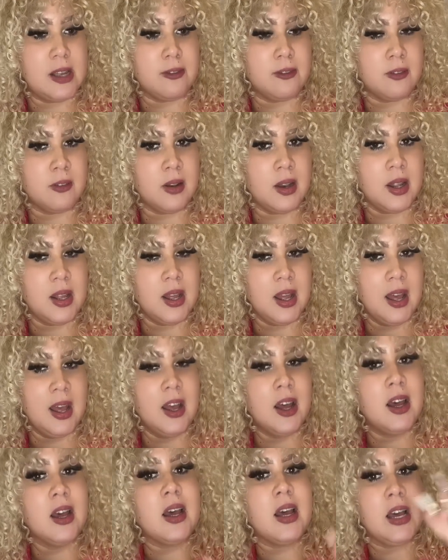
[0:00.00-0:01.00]
definitely
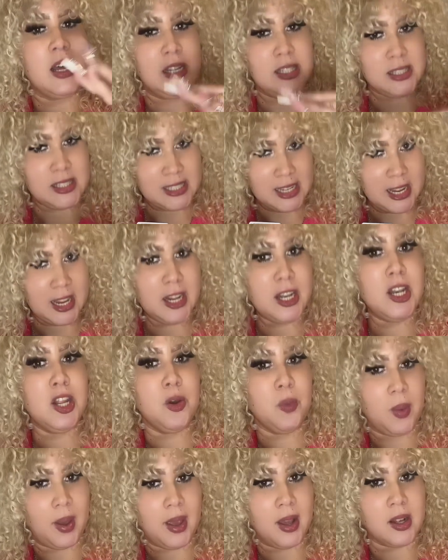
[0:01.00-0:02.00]

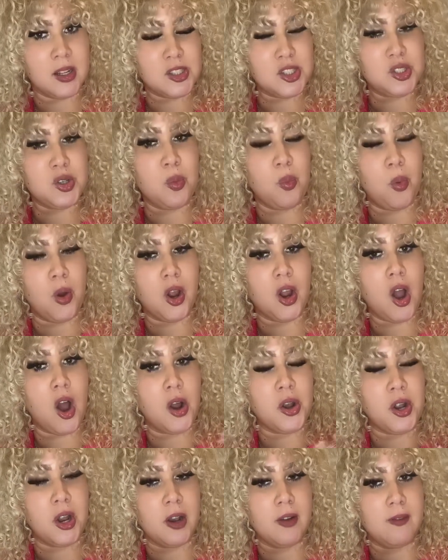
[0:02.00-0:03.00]
continuing to work
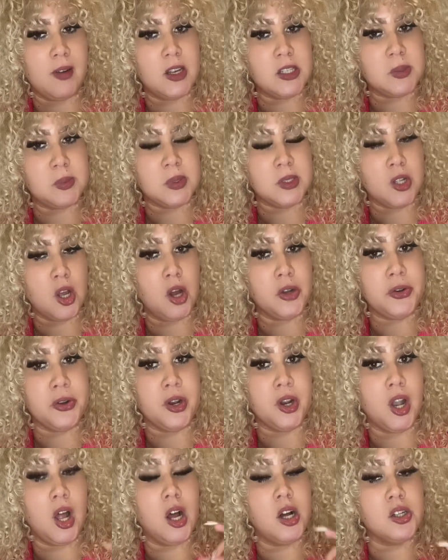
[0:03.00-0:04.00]
on your investment, on your
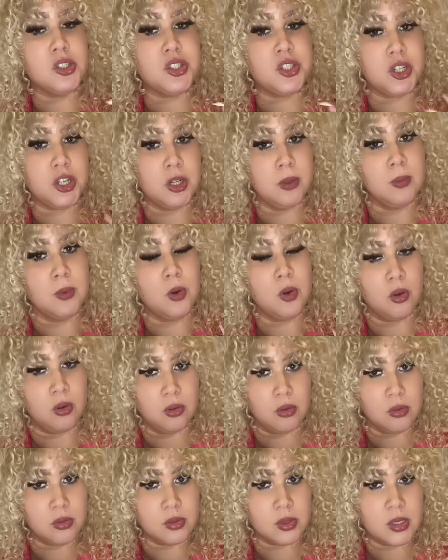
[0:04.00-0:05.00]
long term
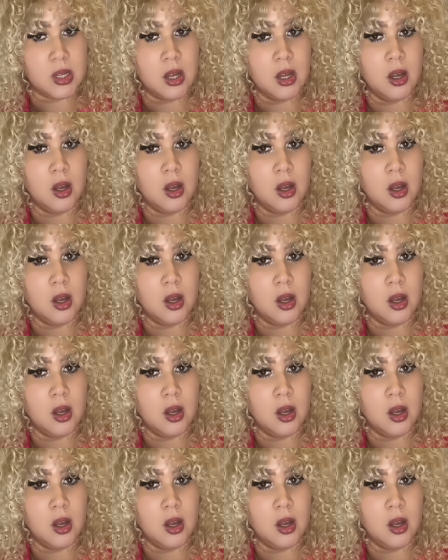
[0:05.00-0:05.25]
goals.